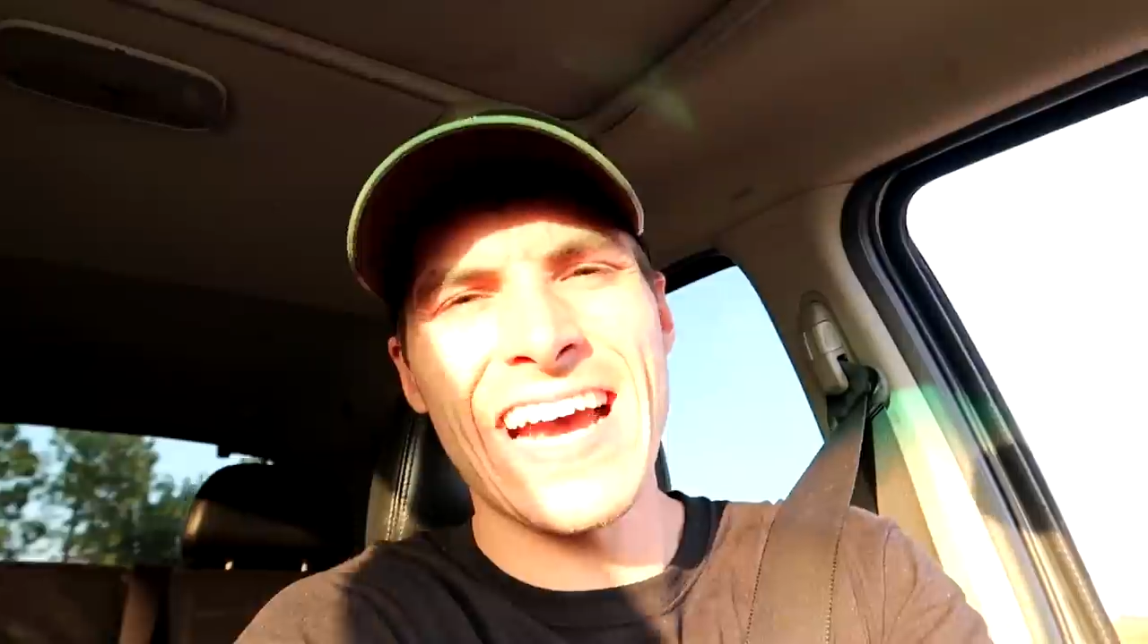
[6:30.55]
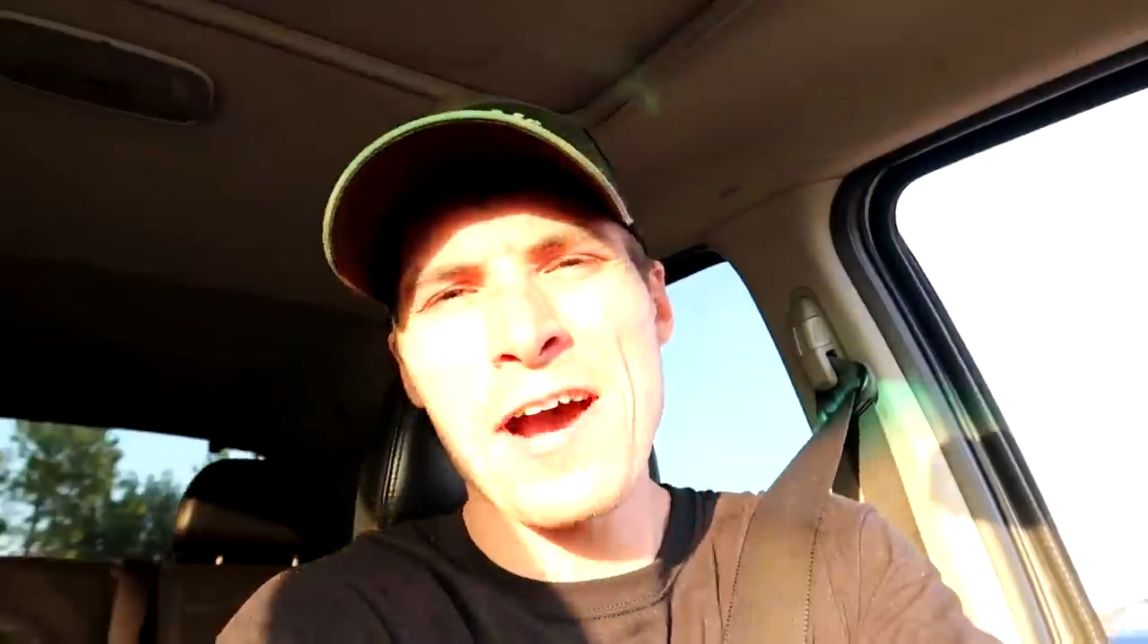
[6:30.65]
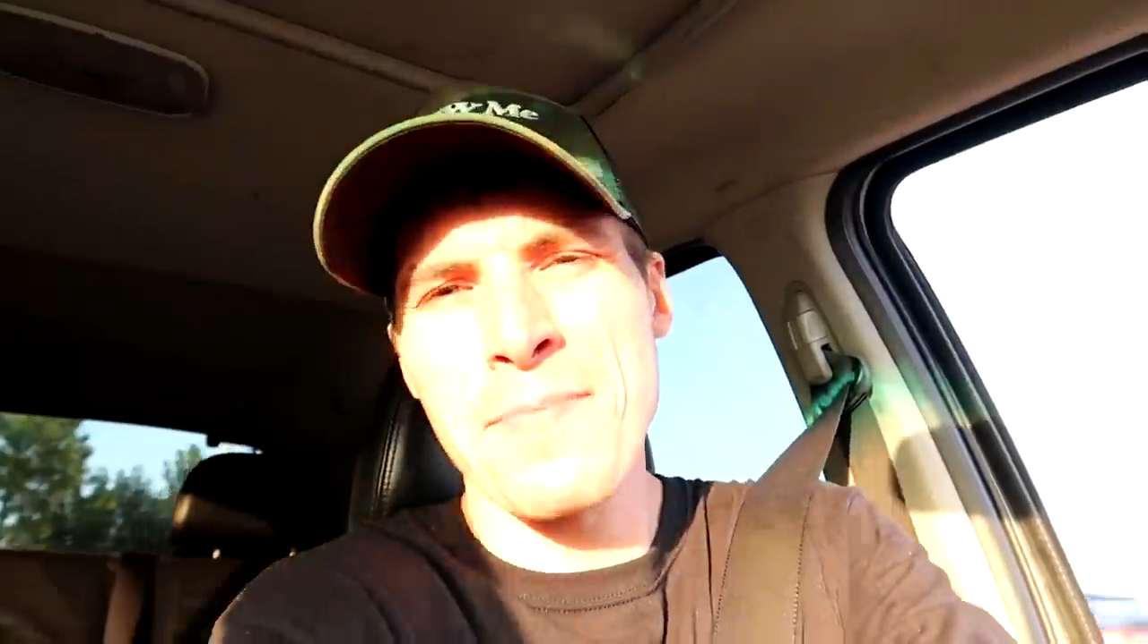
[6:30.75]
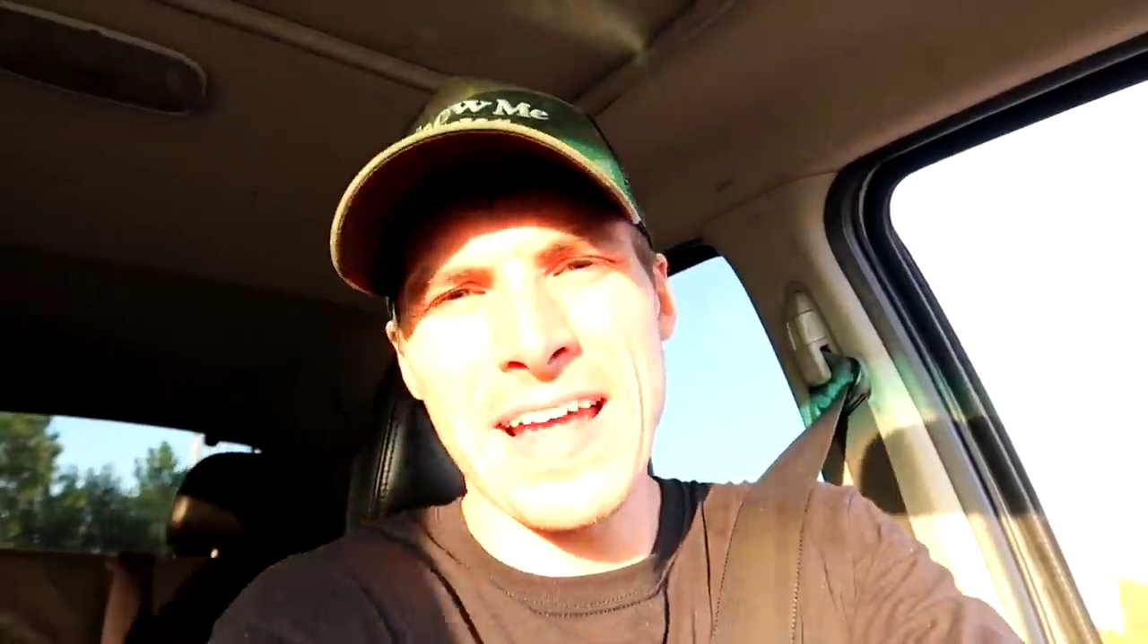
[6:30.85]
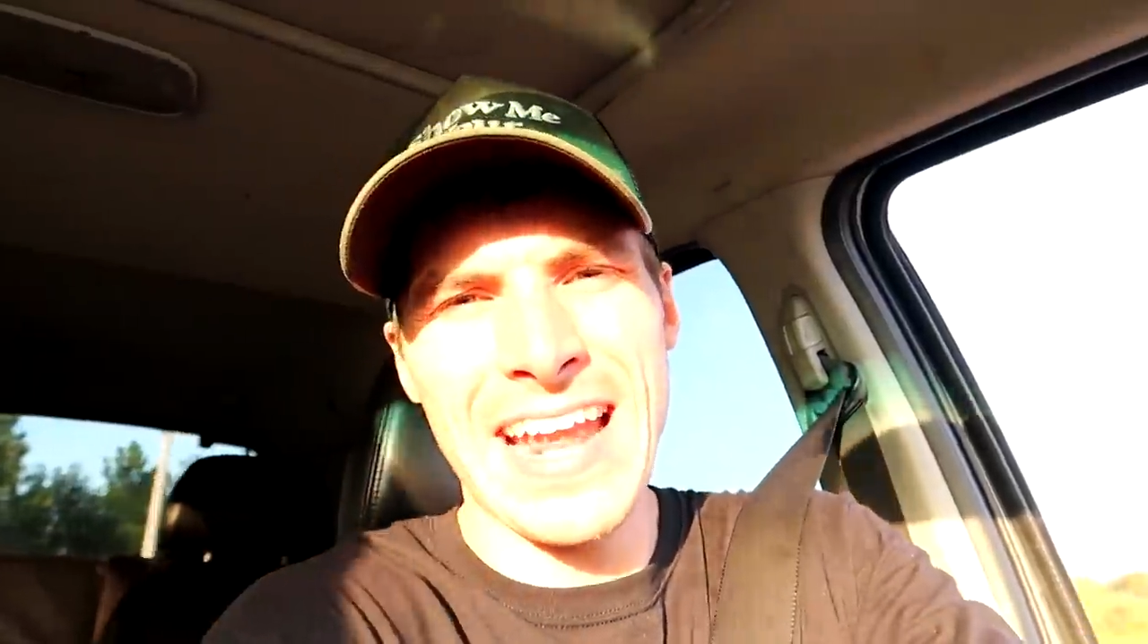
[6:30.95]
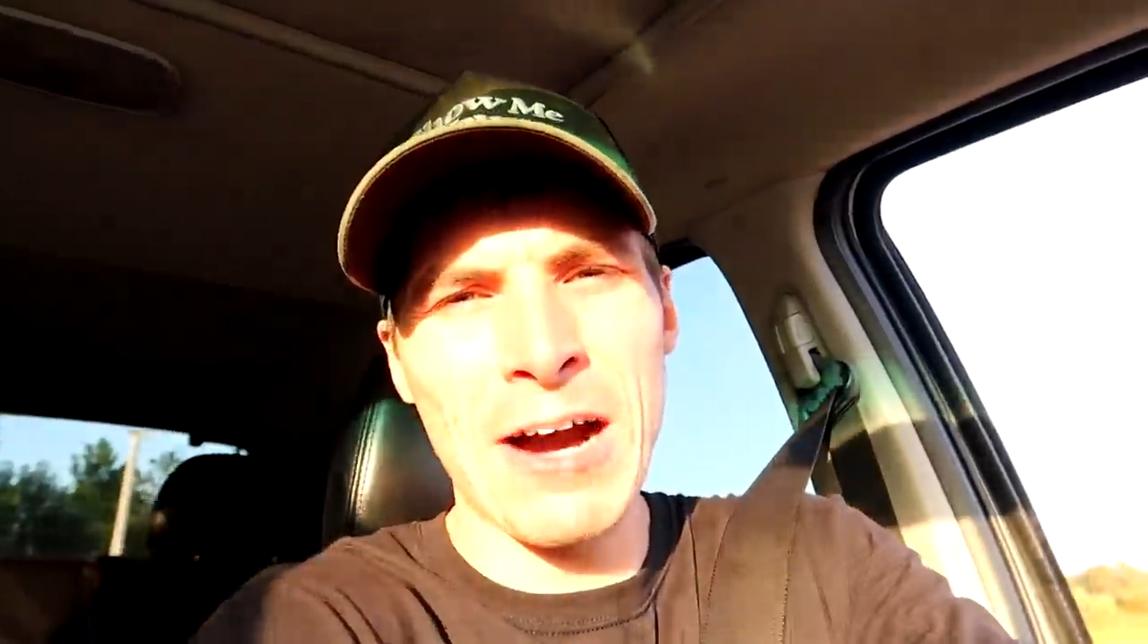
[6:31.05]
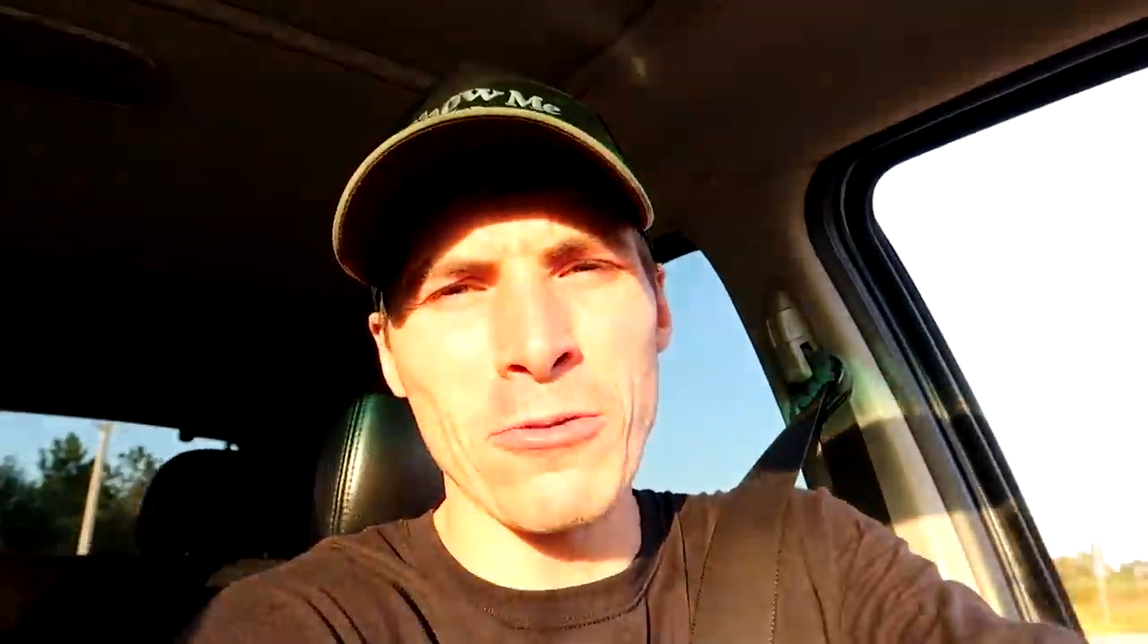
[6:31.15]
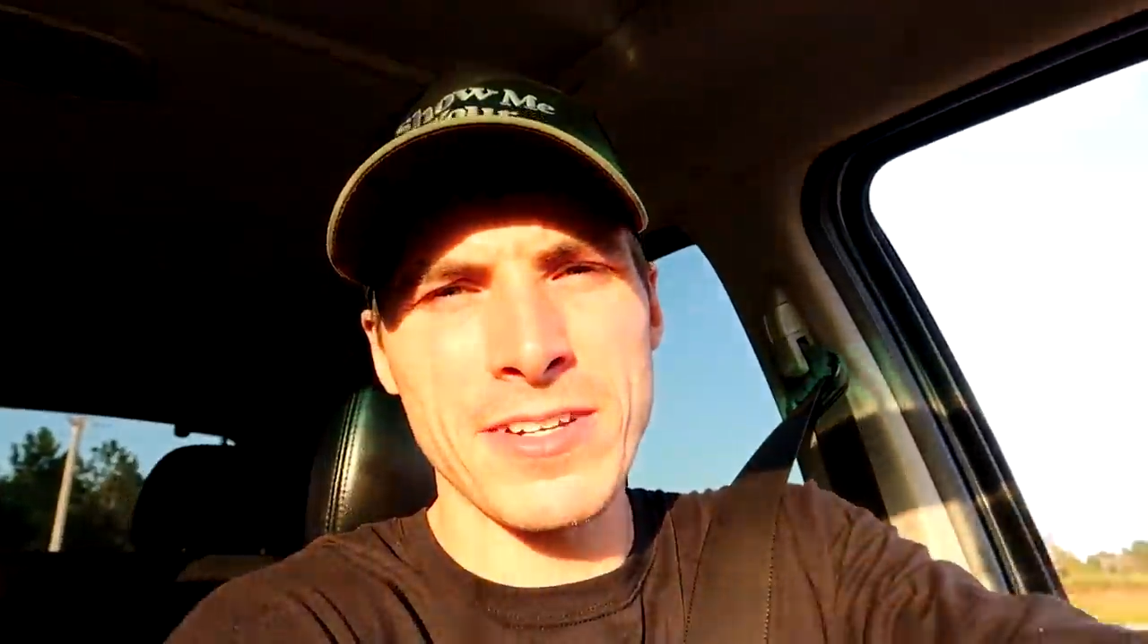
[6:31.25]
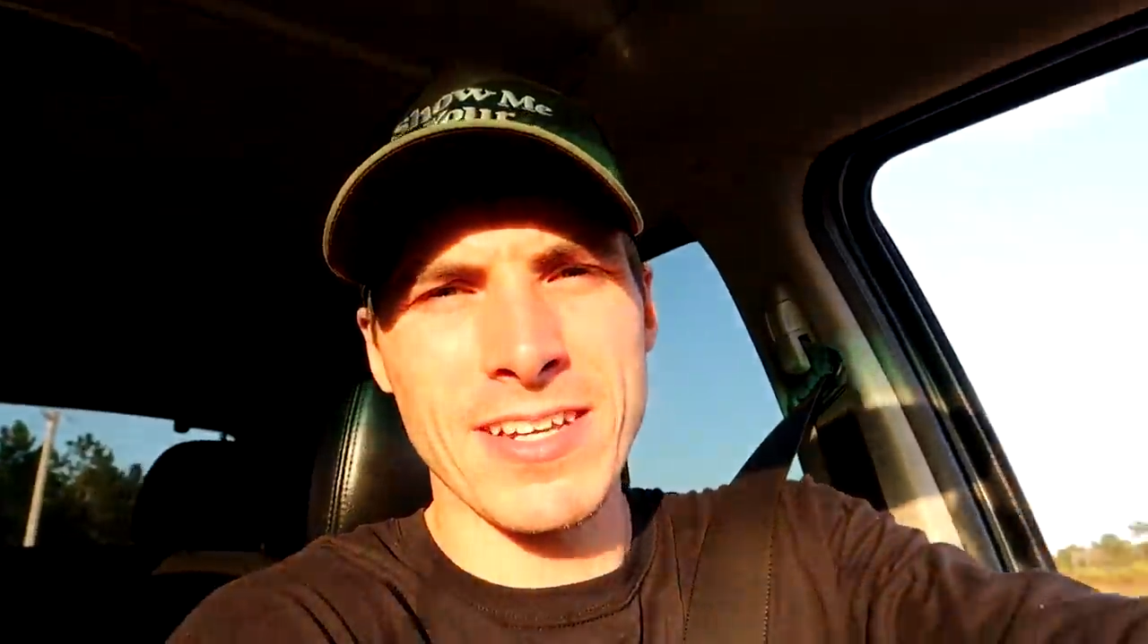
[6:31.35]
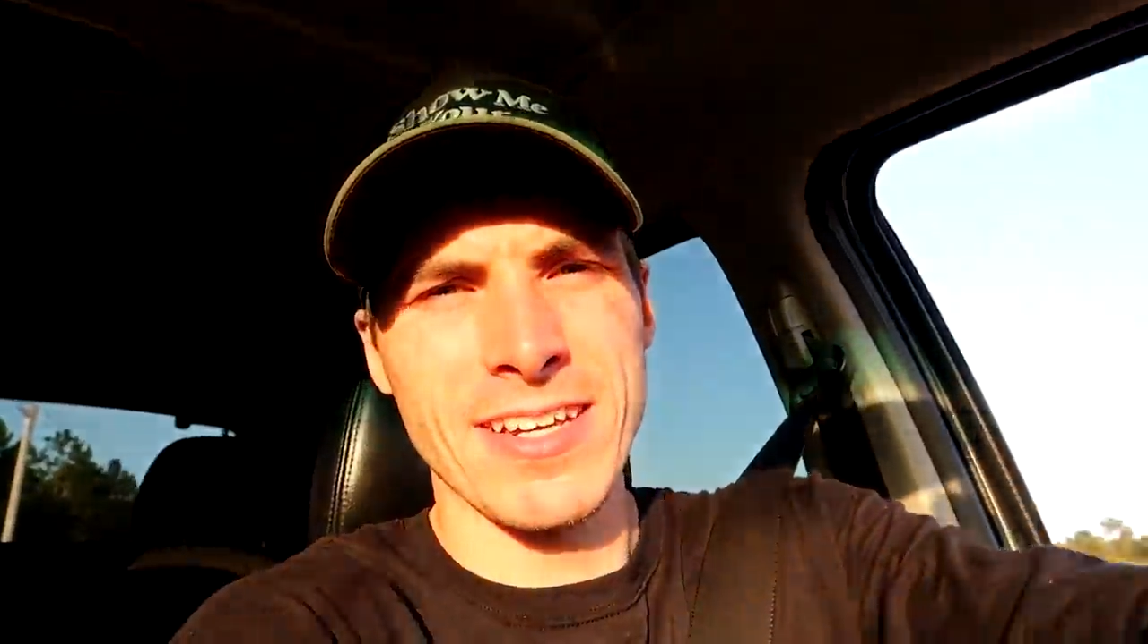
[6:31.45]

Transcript: top end out.